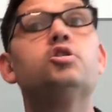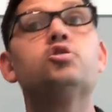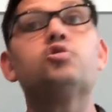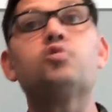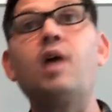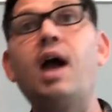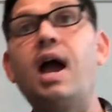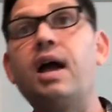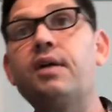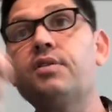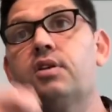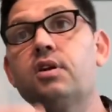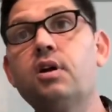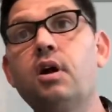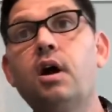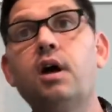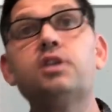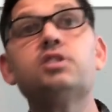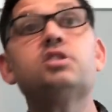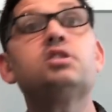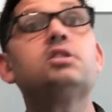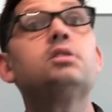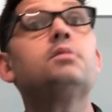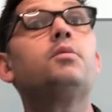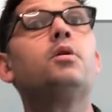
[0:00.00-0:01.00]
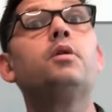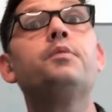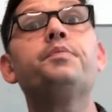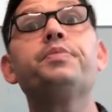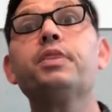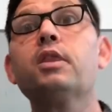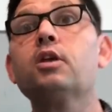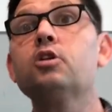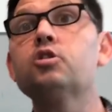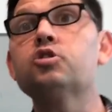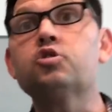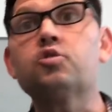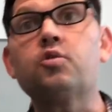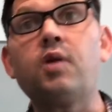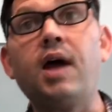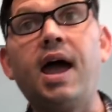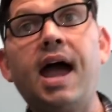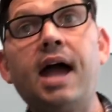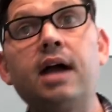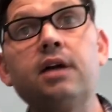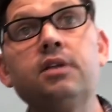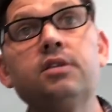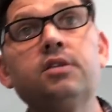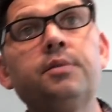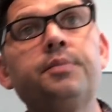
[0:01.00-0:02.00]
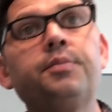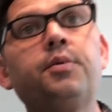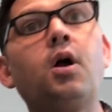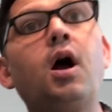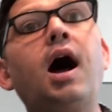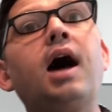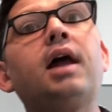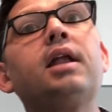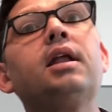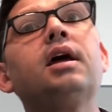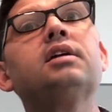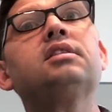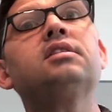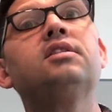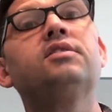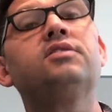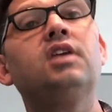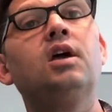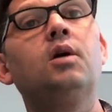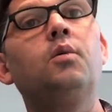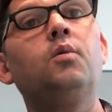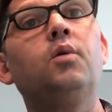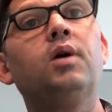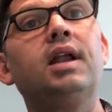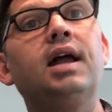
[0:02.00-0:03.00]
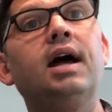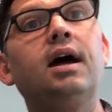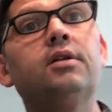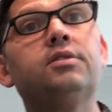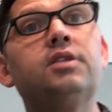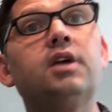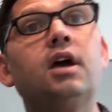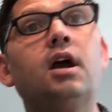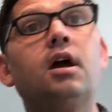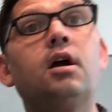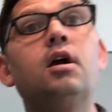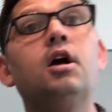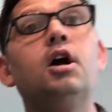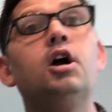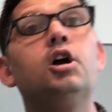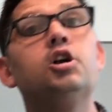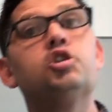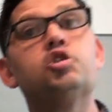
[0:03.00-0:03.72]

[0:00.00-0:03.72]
drag the customer, drag the product that they want out there,